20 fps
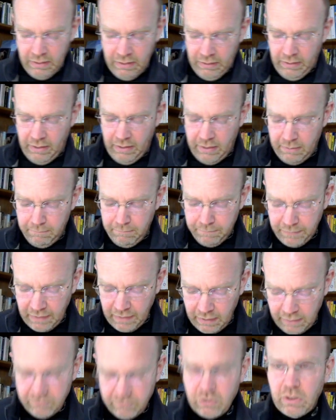
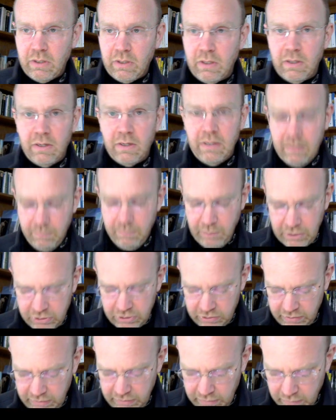I've drawn a
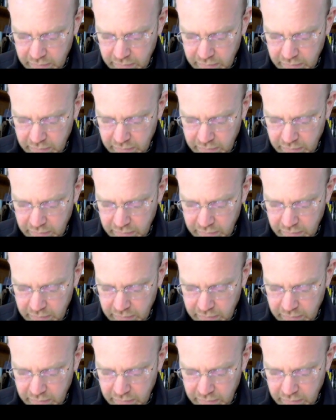picture here